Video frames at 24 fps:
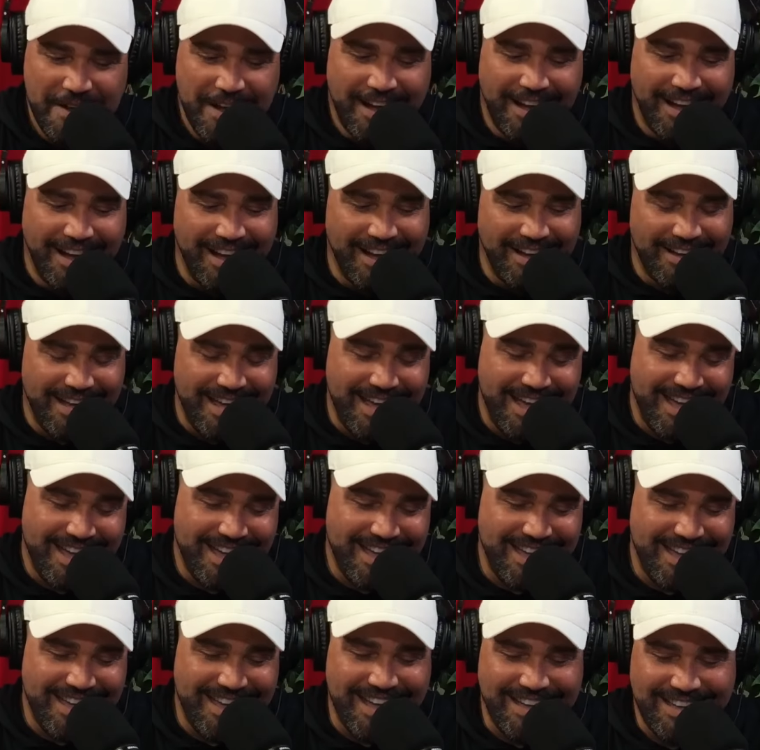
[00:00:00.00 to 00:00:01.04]

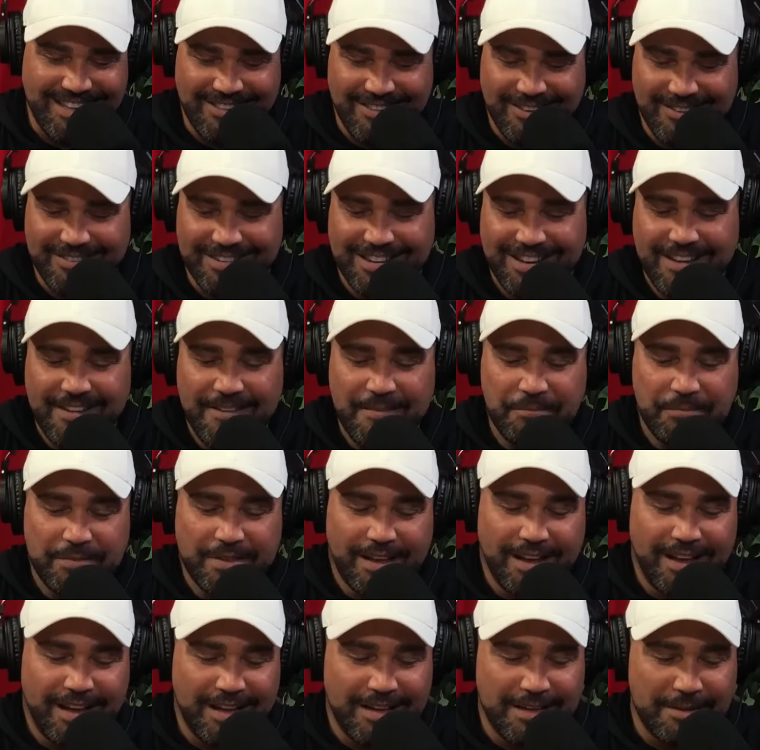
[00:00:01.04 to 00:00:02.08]
Hey, how you doing?
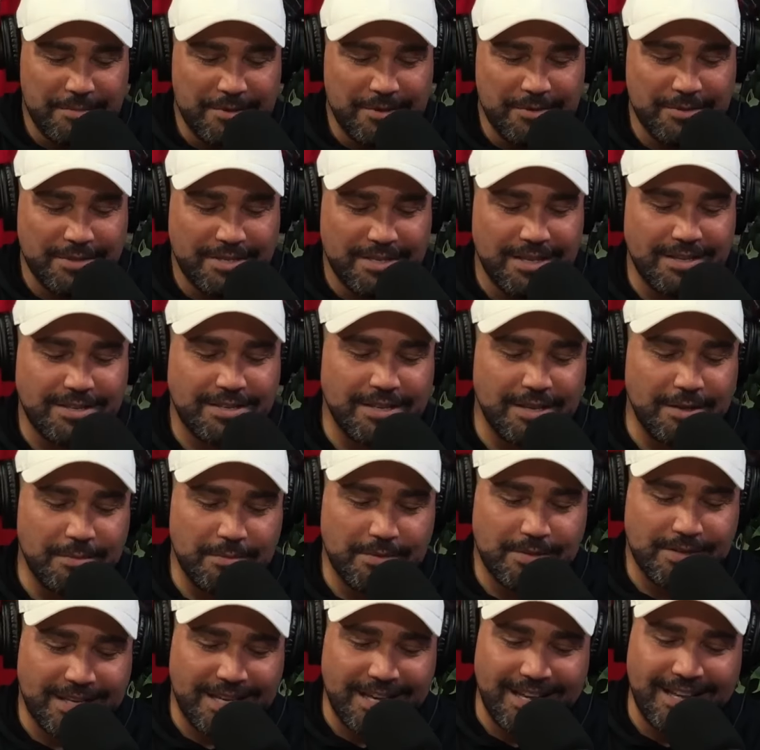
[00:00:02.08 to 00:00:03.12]
Immune system,
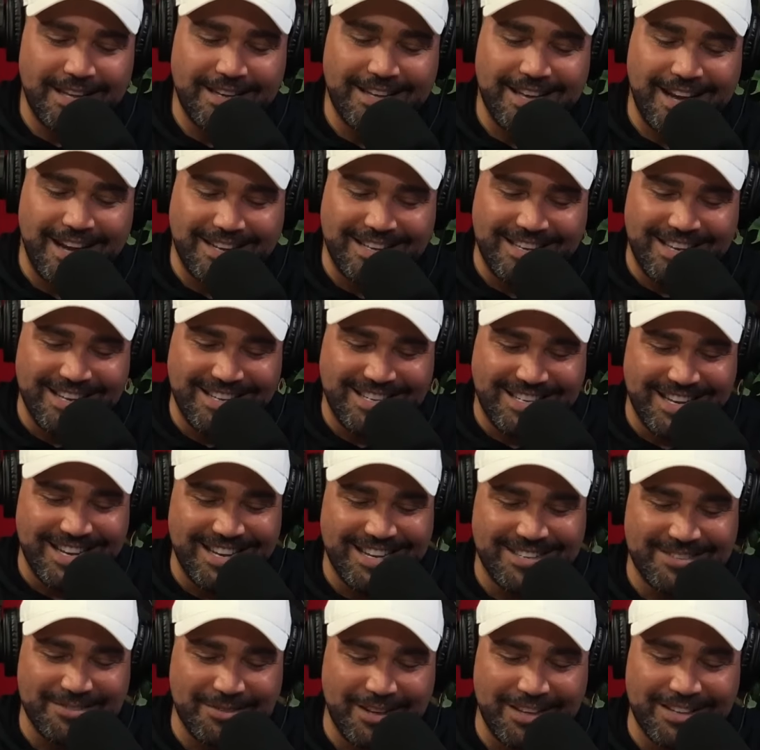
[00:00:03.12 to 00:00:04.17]
skin, cognition,
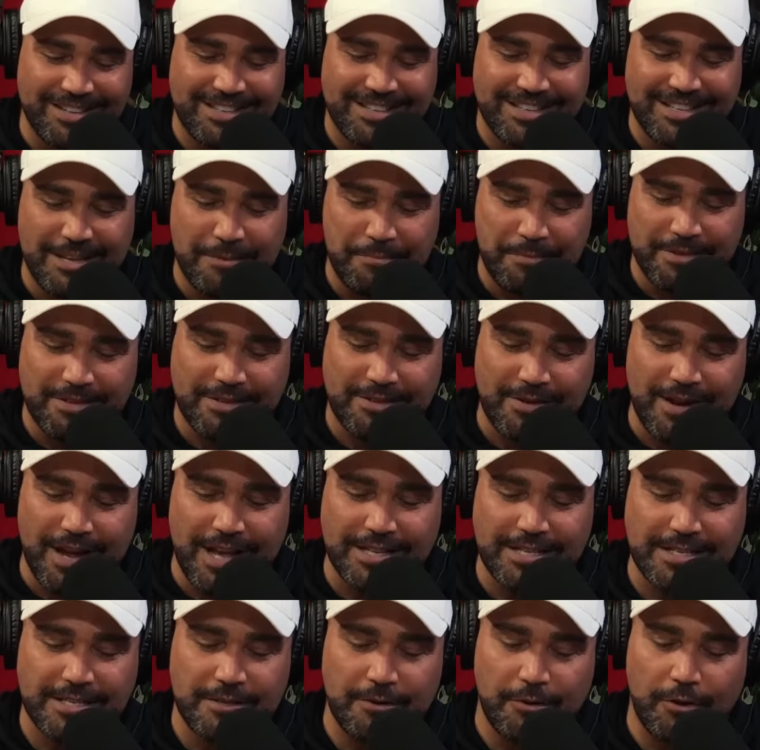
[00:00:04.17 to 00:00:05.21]
as well as sleep and
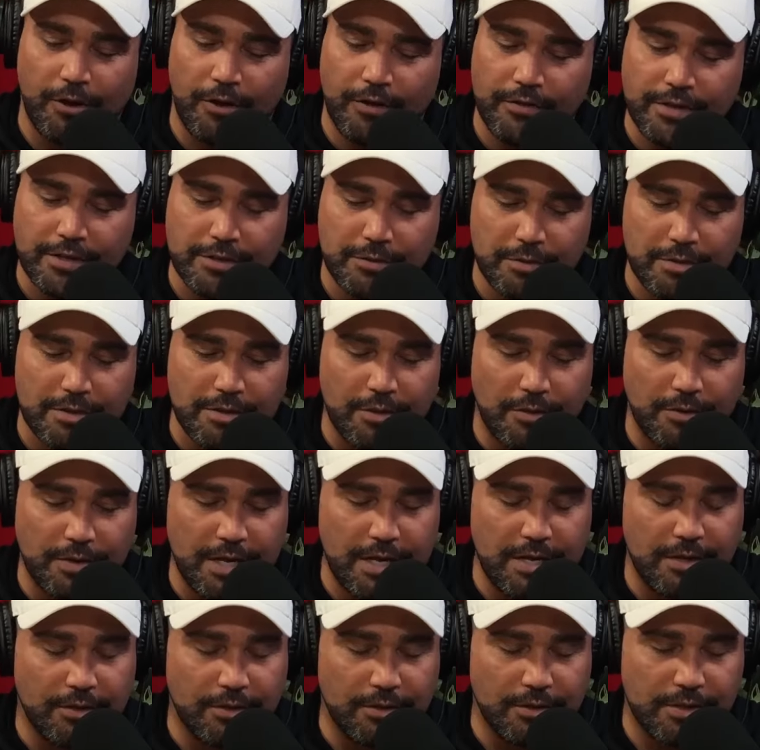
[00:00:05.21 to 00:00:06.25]
stress. All this with no
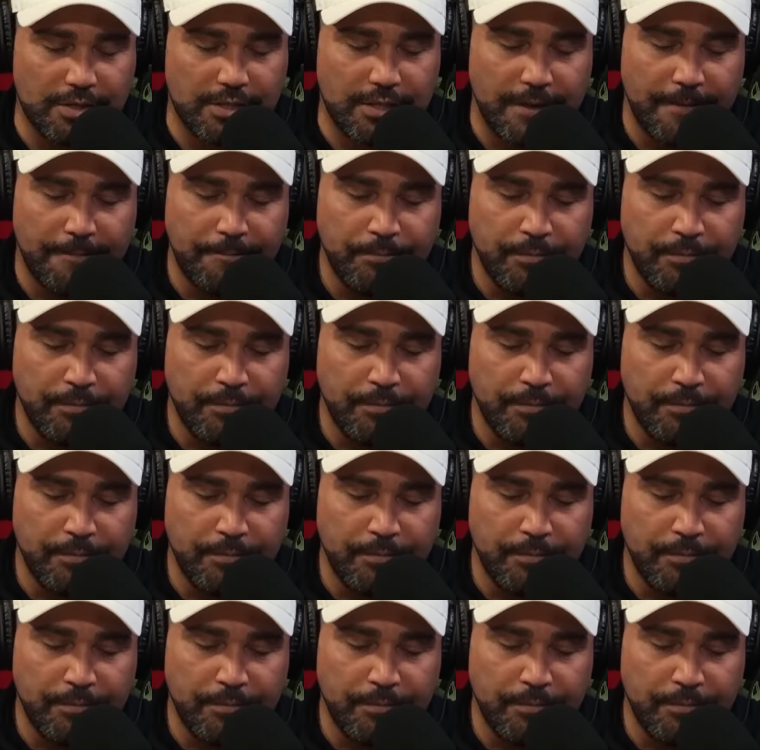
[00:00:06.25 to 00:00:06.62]
needles.